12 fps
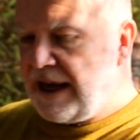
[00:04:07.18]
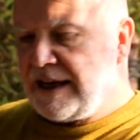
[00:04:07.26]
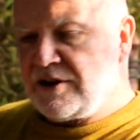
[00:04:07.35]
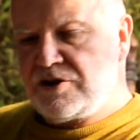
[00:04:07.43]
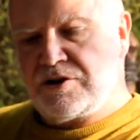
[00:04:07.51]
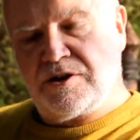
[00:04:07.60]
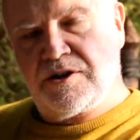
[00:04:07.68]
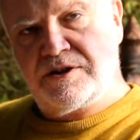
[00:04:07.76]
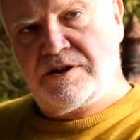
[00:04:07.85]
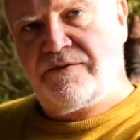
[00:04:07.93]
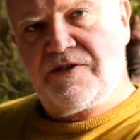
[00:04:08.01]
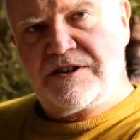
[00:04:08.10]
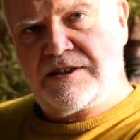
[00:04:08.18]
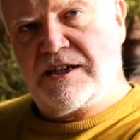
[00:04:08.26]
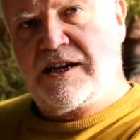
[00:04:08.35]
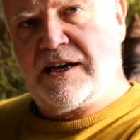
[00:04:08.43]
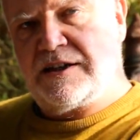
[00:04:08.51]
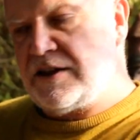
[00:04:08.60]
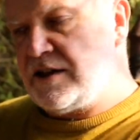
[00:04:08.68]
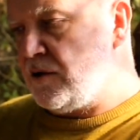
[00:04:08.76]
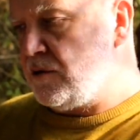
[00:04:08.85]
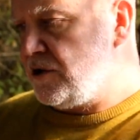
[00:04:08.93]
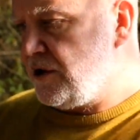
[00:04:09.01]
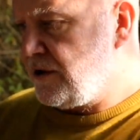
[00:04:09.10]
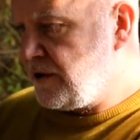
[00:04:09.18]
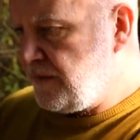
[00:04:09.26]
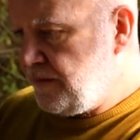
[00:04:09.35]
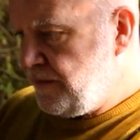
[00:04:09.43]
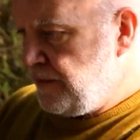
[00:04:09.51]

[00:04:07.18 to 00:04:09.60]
ancient and sophisticated cultures.